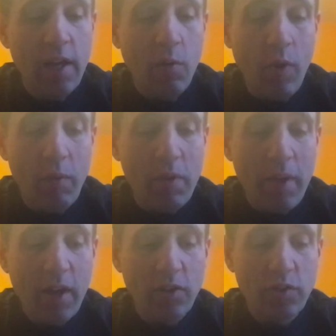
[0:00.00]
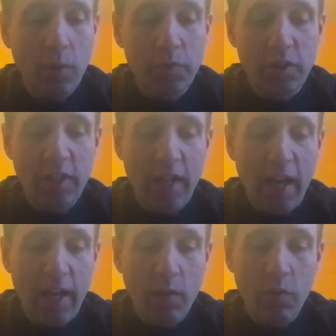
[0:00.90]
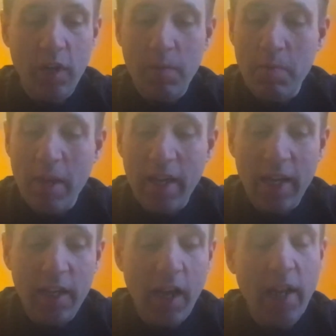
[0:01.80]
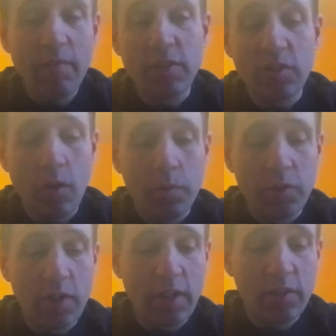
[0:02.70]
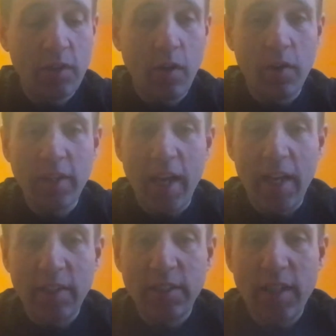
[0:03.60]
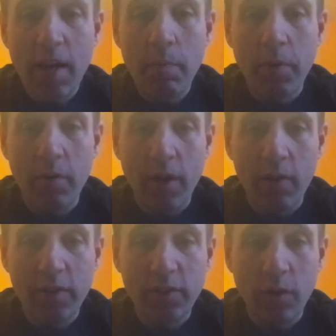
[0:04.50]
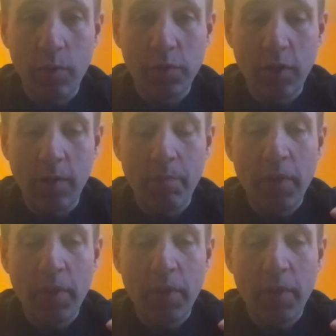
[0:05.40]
When we make our sculpture today, we're going to be making a kind of a sculpture that's called a temporary sculpture.